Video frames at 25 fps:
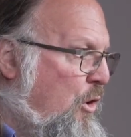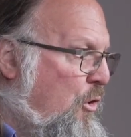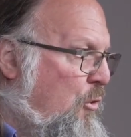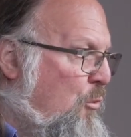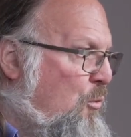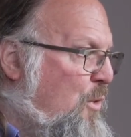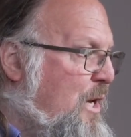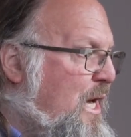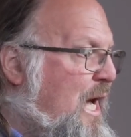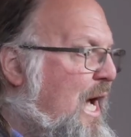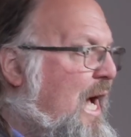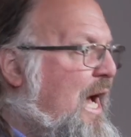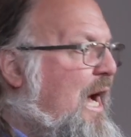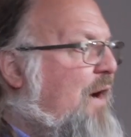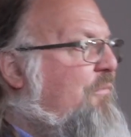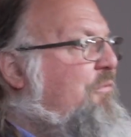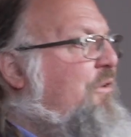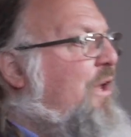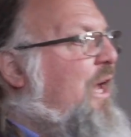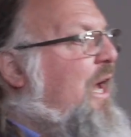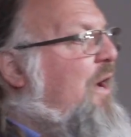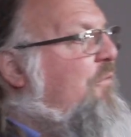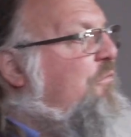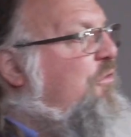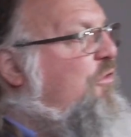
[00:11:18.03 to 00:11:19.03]
We have
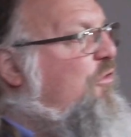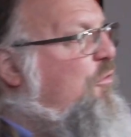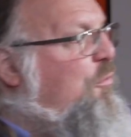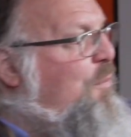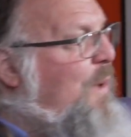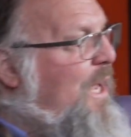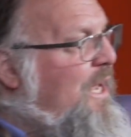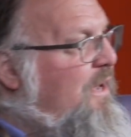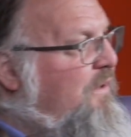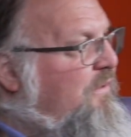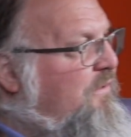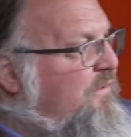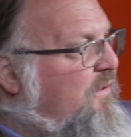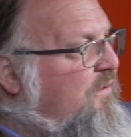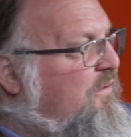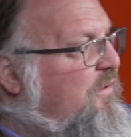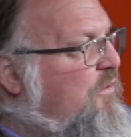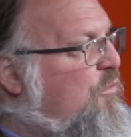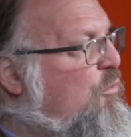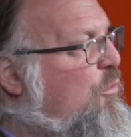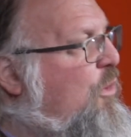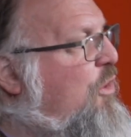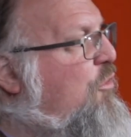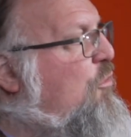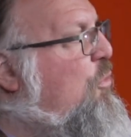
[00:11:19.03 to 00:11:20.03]
to have spaces
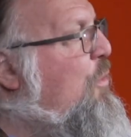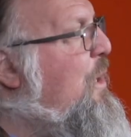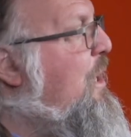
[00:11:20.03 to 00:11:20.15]
in which we